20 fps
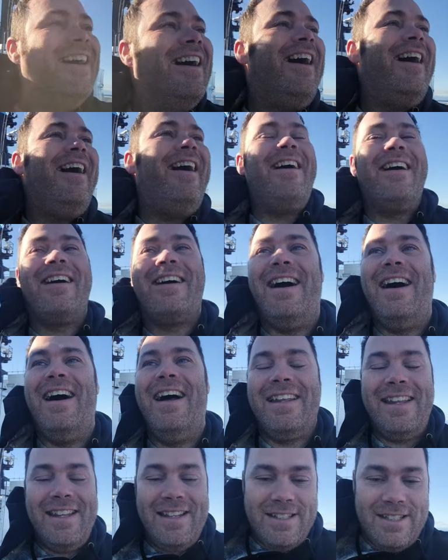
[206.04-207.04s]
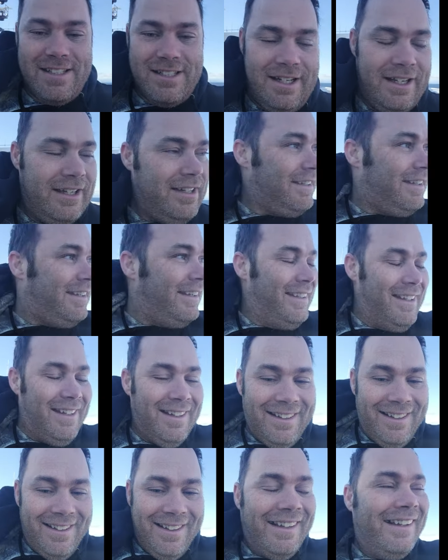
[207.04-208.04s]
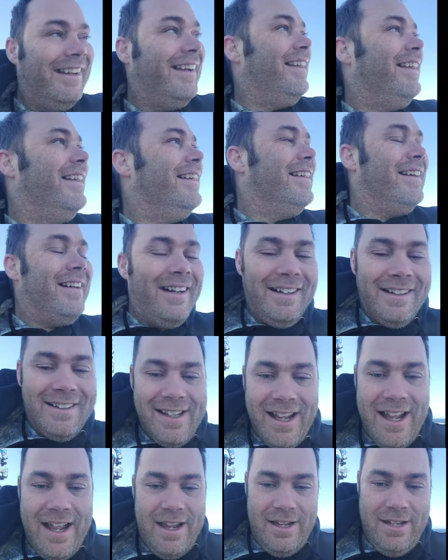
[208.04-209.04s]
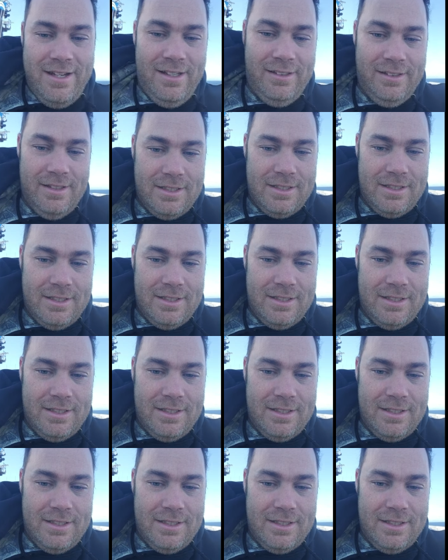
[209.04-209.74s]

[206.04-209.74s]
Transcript: Oh, God, this is good. Okay, let's get...